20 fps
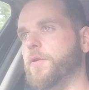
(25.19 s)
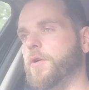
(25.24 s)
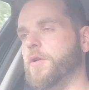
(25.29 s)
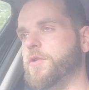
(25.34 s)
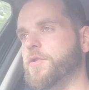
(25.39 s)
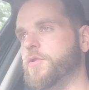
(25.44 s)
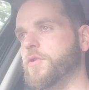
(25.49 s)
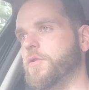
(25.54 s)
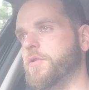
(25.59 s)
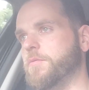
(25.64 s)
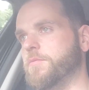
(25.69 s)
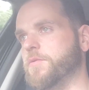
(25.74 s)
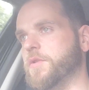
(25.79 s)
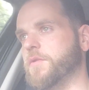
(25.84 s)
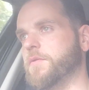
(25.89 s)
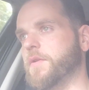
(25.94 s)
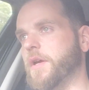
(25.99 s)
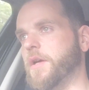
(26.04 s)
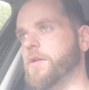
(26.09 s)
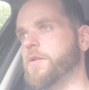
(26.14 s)
In terms
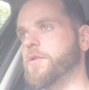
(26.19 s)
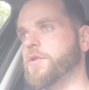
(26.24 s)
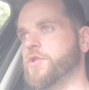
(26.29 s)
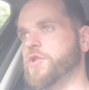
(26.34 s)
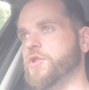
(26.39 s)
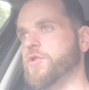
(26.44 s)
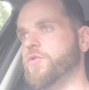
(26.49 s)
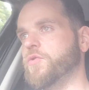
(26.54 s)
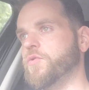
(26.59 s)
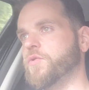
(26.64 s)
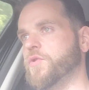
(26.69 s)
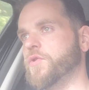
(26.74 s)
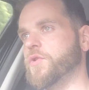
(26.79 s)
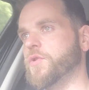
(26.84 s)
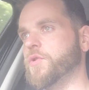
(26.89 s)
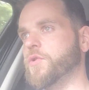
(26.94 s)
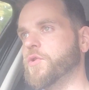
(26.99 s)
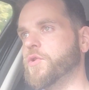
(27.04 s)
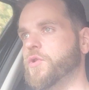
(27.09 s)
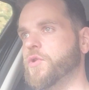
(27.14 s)
of energy
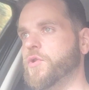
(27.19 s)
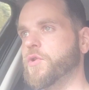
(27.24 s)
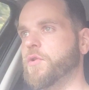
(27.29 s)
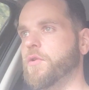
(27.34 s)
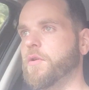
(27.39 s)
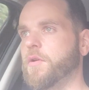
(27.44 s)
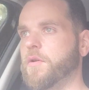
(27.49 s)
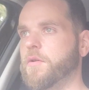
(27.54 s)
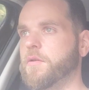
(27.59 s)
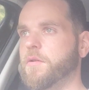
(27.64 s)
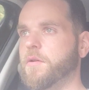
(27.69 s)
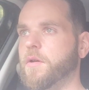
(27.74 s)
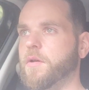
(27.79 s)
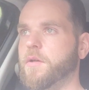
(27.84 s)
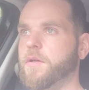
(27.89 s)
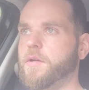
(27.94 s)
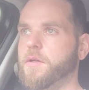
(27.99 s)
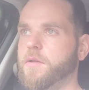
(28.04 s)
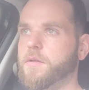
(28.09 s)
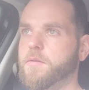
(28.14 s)
usage,
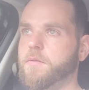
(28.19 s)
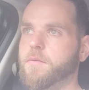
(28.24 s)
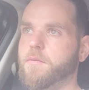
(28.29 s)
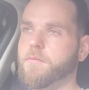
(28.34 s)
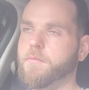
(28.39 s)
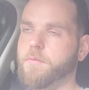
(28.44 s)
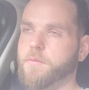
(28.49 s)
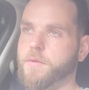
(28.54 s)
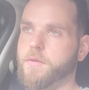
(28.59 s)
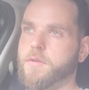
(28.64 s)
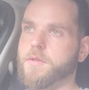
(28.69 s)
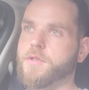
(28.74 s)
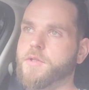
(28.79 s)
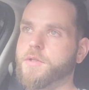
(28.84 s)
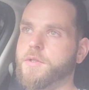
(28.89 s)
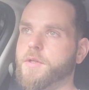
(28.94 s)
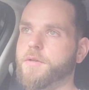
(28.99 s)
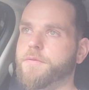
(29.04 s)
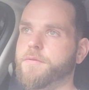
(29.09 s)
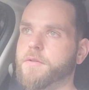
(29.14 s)
there
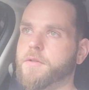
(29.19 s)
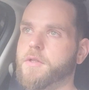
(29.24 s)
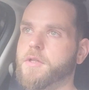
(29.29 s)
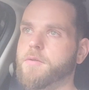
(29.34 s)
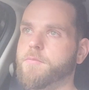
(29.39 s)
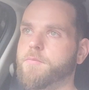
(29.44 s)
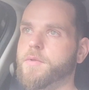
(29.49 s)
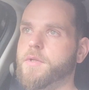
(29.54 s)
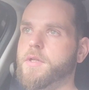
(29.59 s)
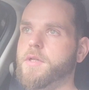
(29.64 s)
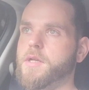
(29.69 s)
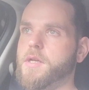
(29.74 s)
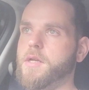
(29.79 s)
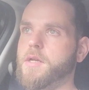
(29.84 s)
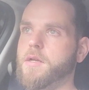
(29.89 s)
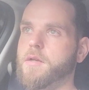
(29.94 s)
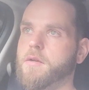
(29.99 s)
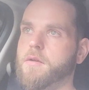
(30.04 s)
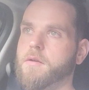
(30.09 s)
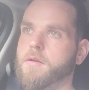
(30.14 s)
should definitely
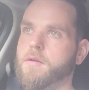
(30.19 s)
be